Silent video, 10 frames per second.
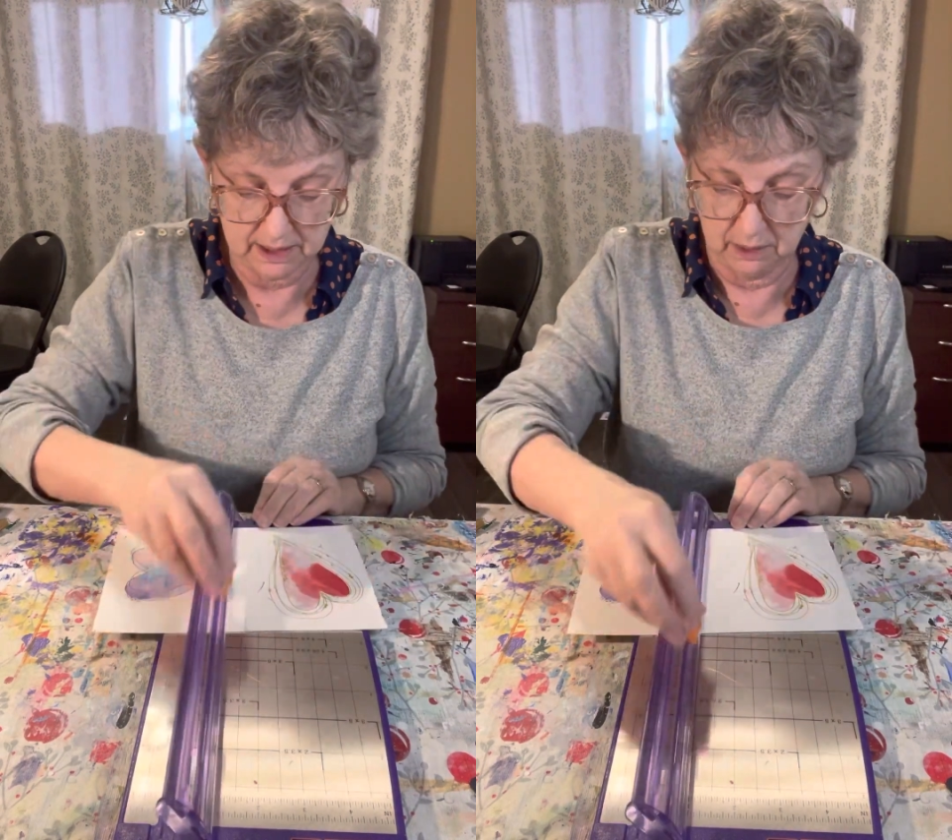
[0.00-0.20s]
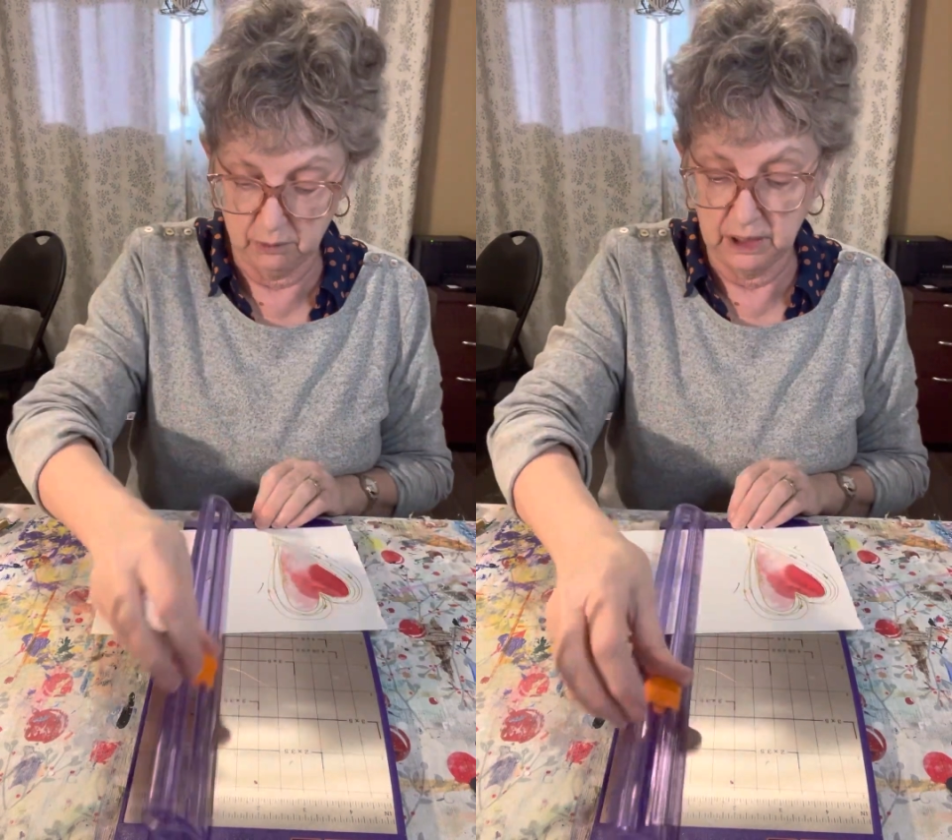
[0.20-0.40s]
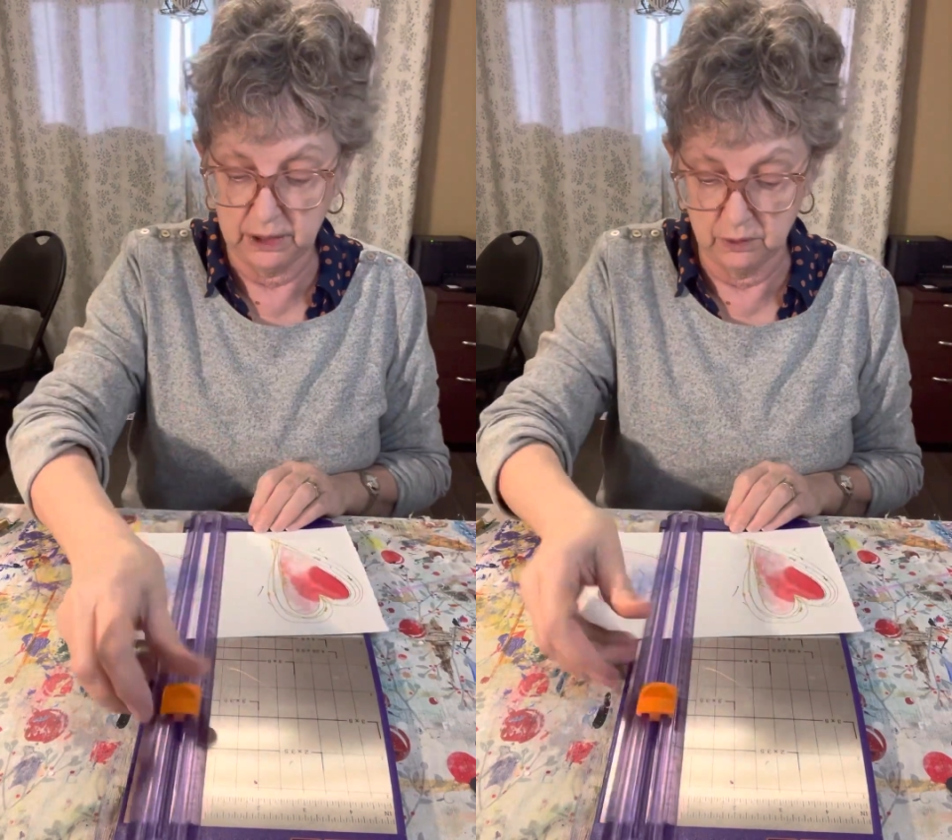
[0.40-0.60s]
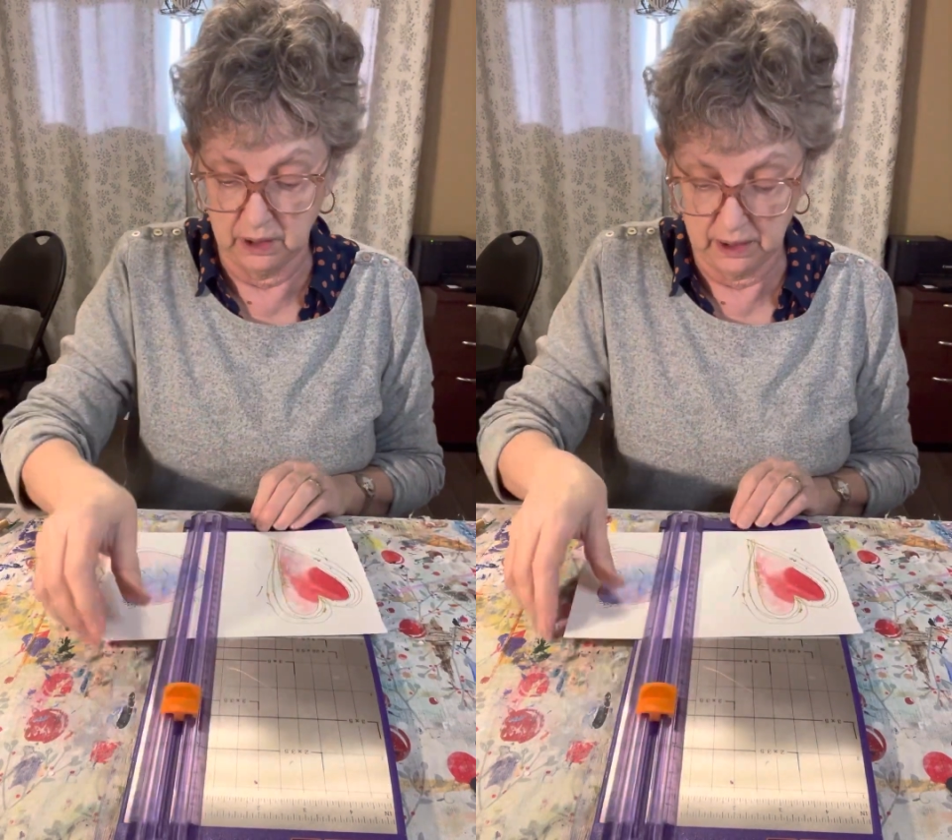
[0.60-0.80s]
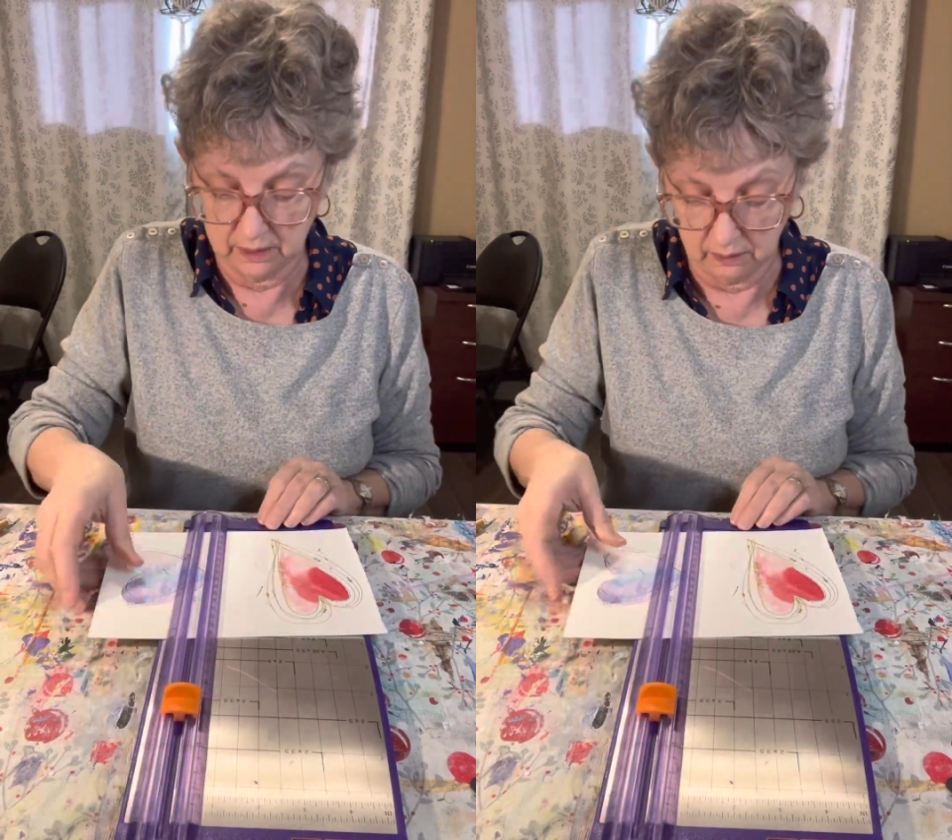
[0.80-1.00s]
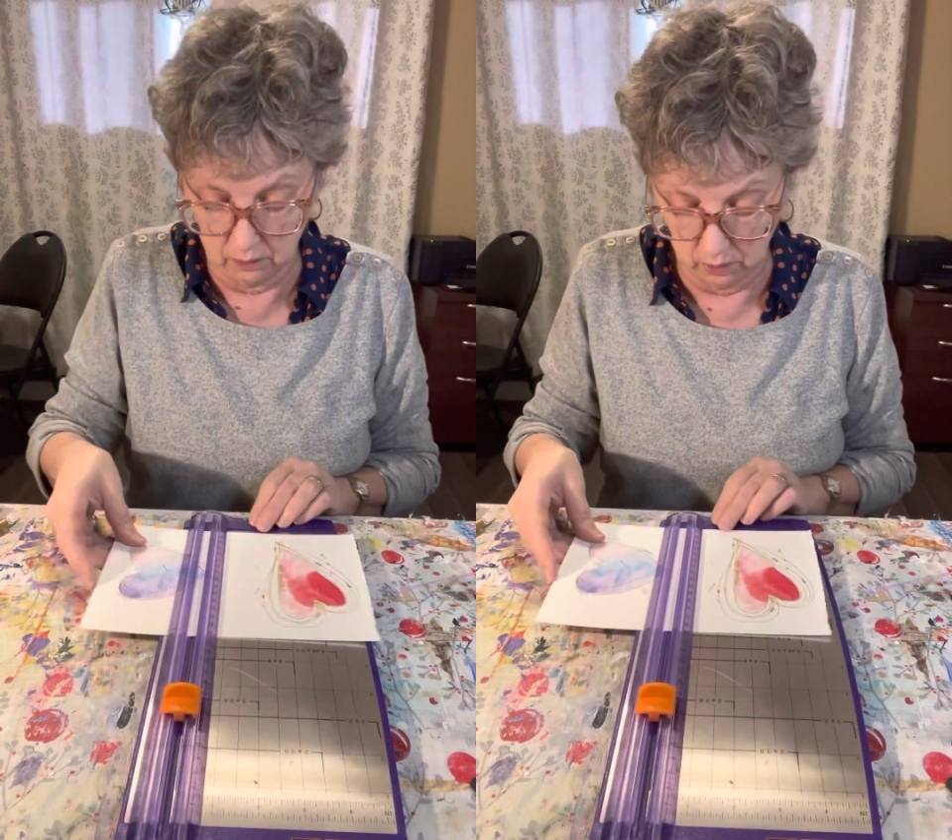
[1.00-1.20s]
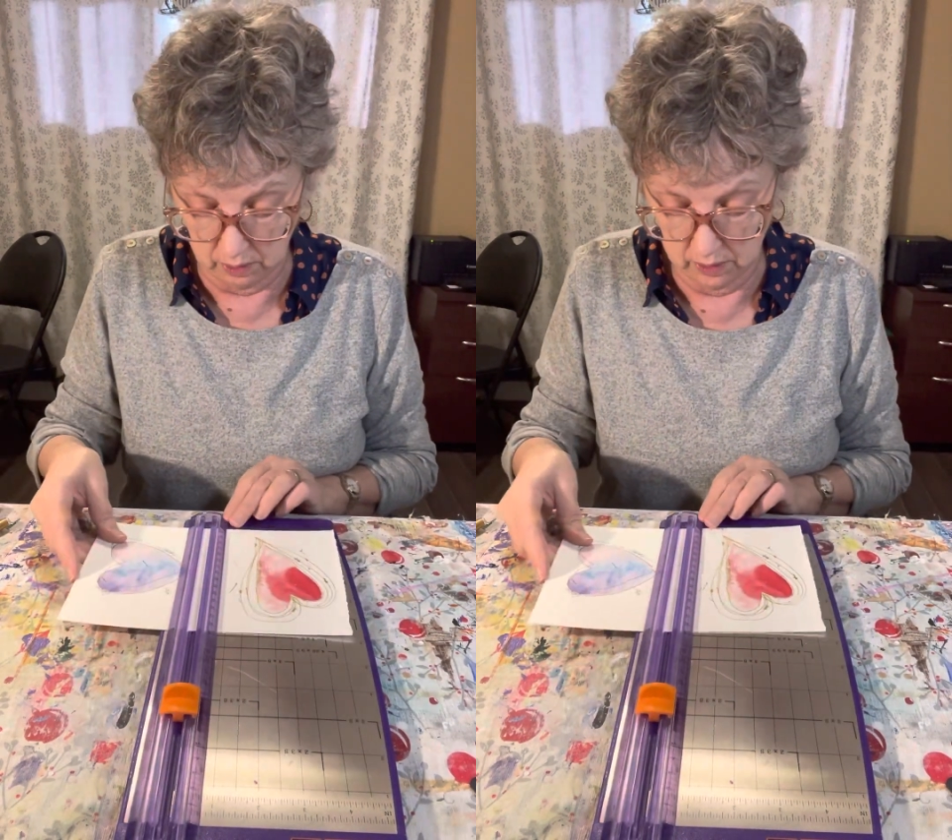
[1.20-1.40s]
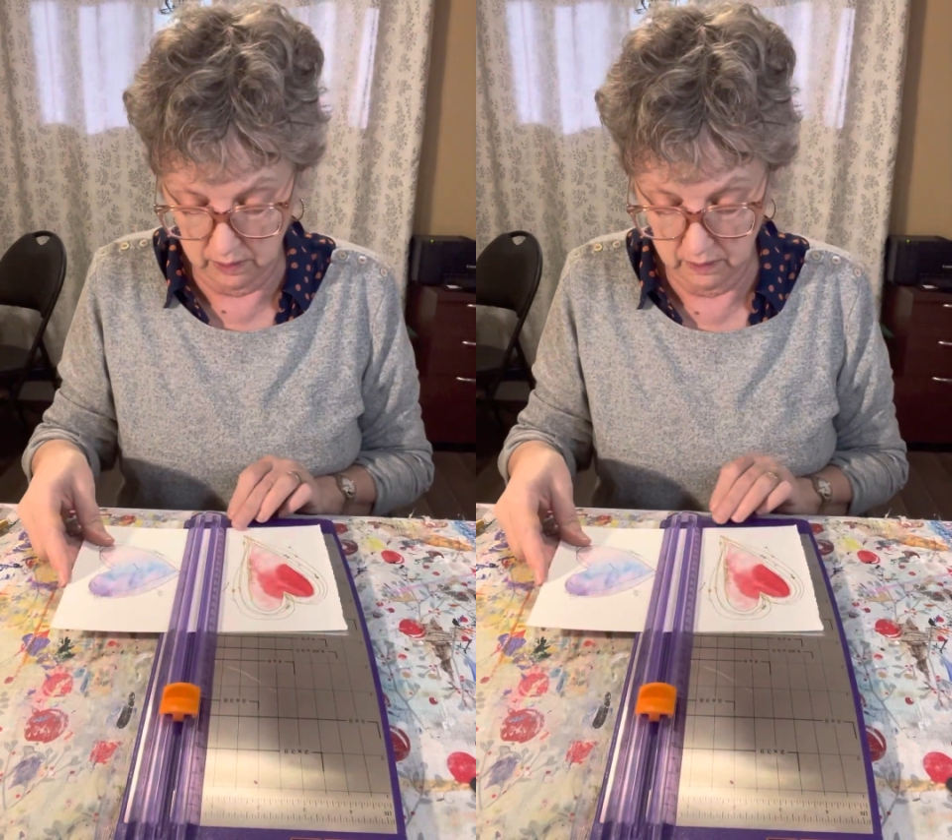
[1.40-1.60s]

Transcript: I really do like the gold.